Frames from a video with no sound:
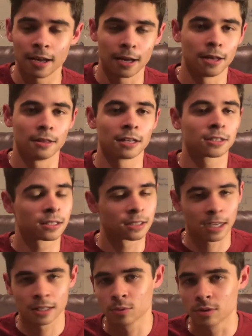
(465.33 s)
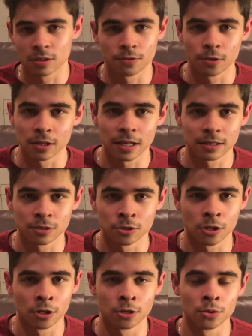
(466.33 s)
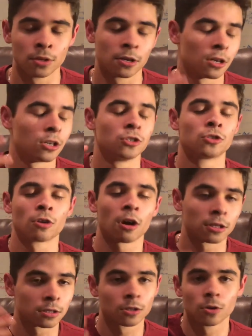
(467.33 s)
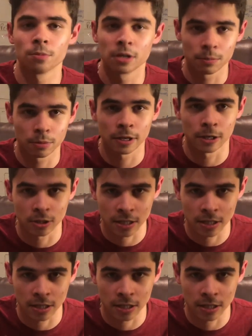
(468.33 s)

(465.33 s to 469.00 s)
And that's exactly what these free lessons are gonna do. They're gonna draw so many players